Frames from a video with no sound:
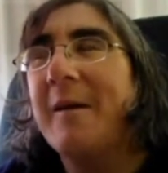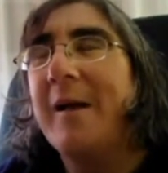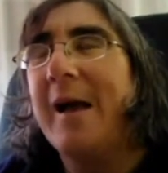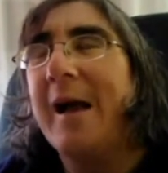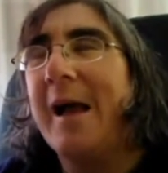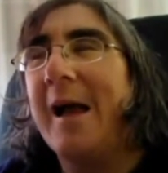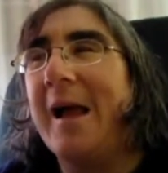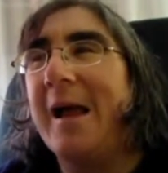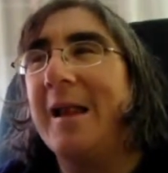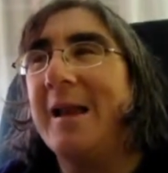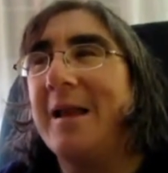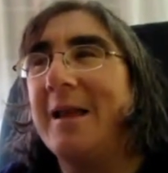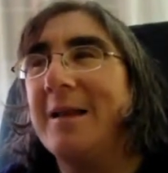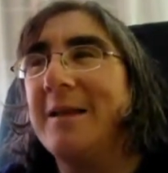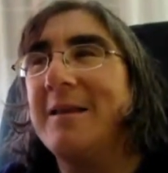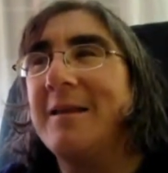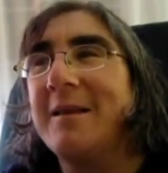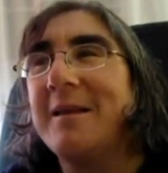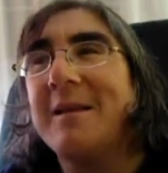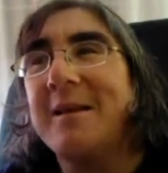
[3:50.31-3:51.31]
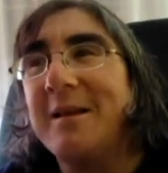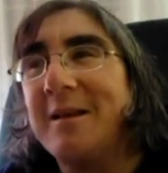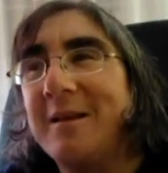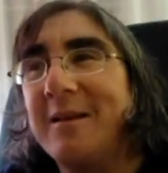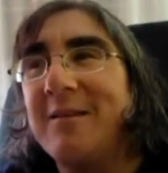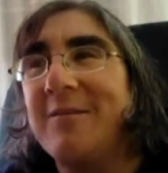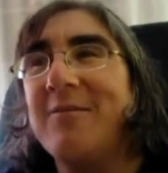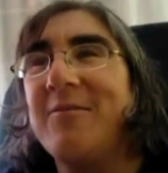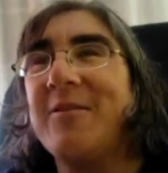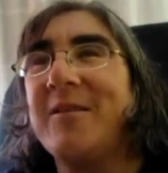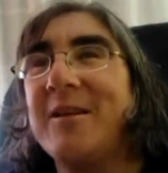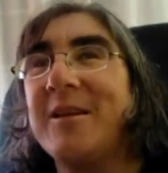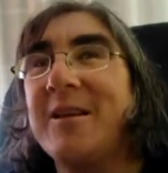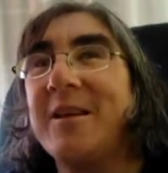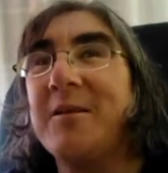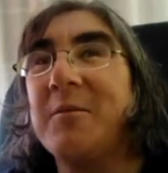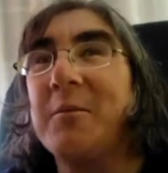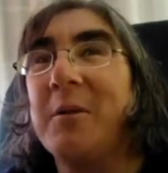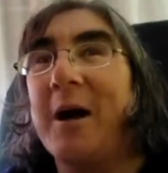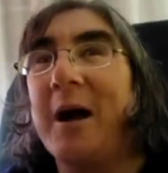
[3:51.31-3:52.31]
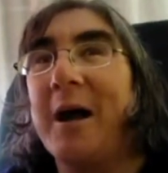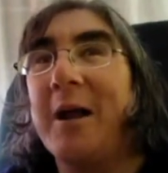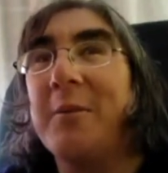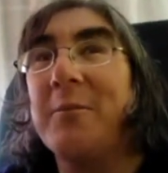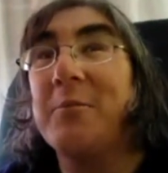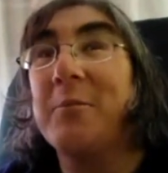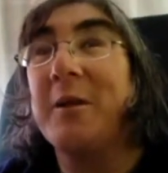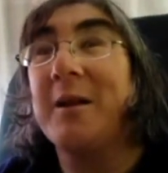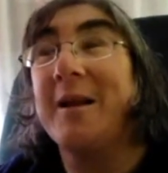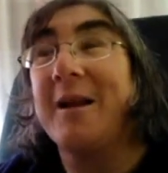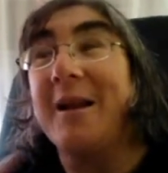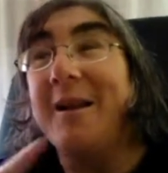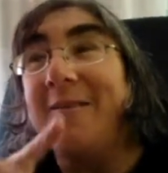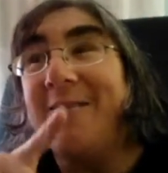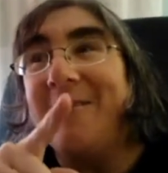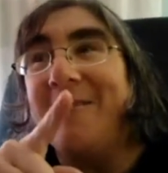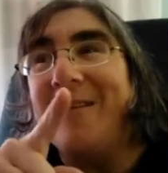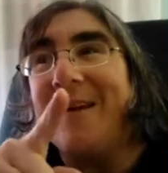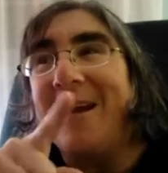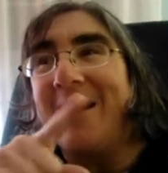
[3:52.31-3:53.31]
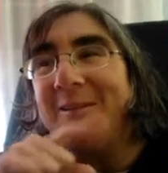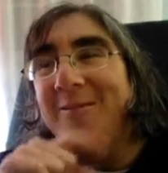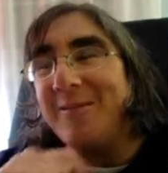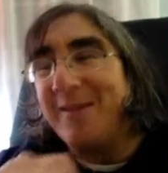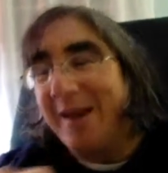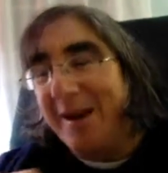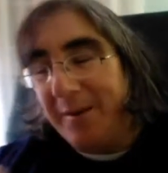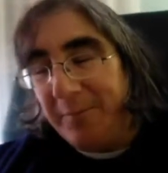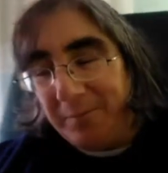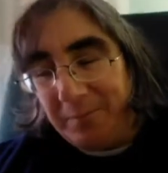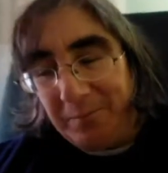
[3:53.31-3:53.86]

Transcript: and it's in a different spot, but I found it.